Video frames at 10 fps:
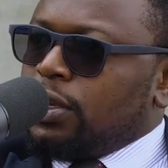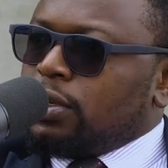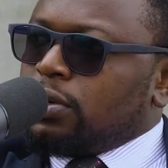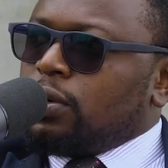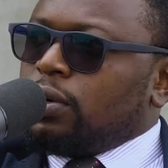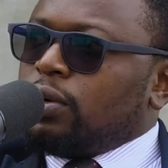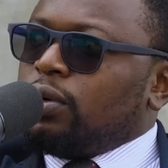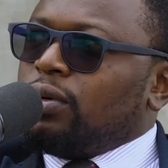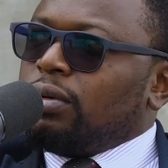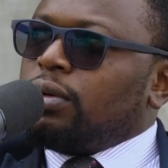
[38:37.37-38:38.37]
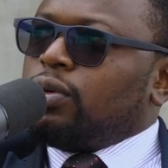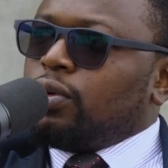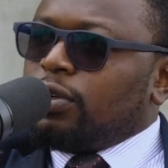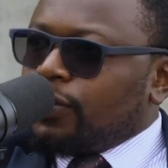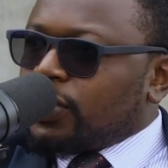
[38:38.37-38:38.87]
So do
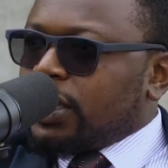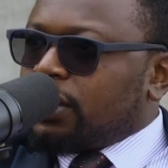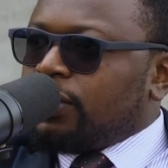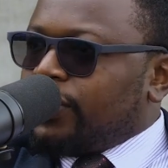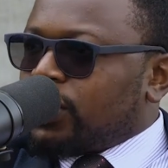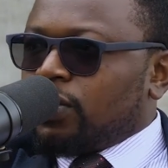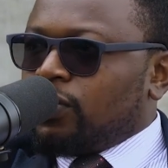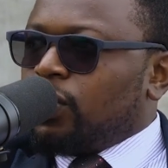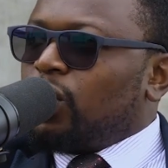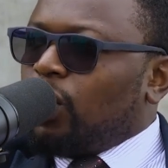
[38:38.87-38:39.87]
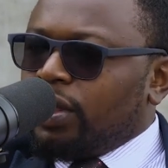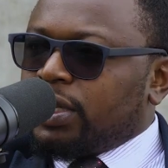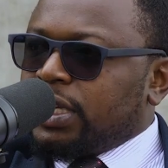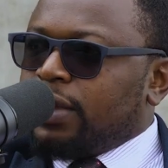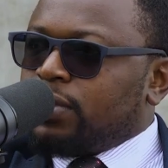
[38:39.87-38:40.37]
not forsake the face of God all the
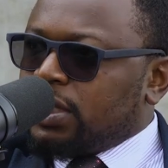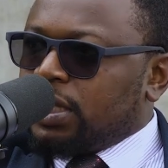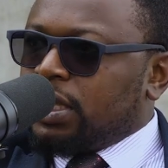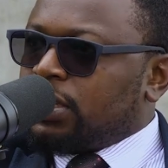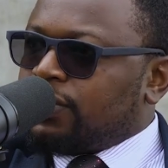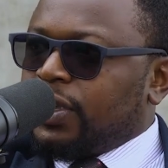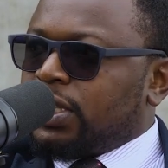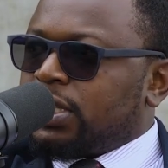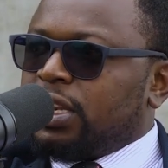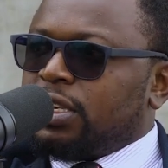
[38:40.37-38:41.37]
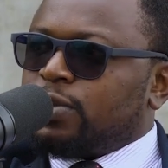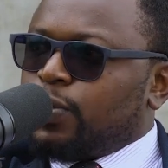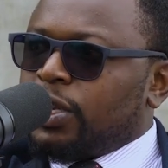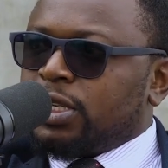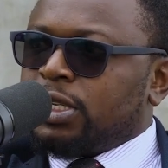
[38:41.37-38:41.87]
time. Seek his face and his
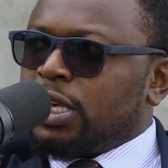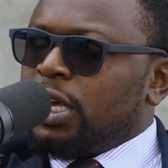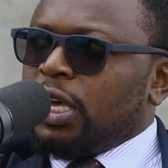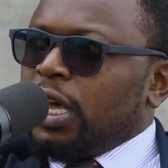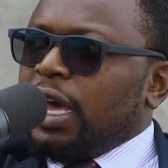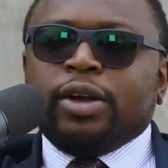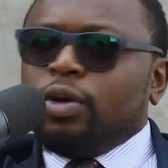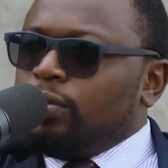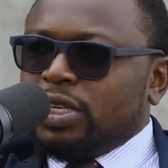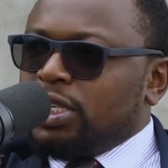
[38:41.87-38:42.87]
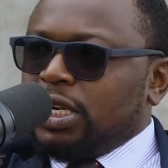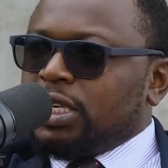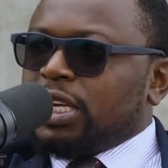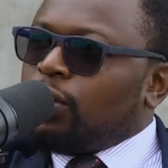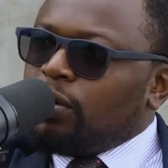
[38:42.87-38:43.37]
presence. I don't miss
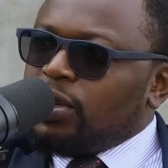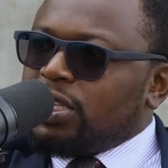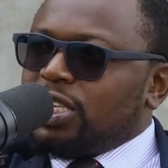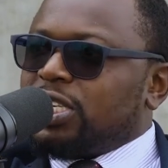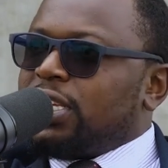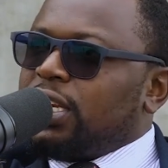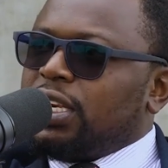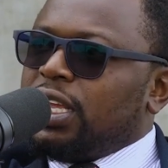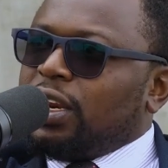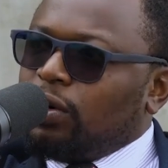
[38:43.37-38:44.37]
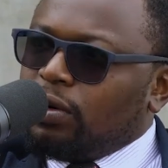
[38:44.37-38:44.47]
church. I don't miss each 10 day.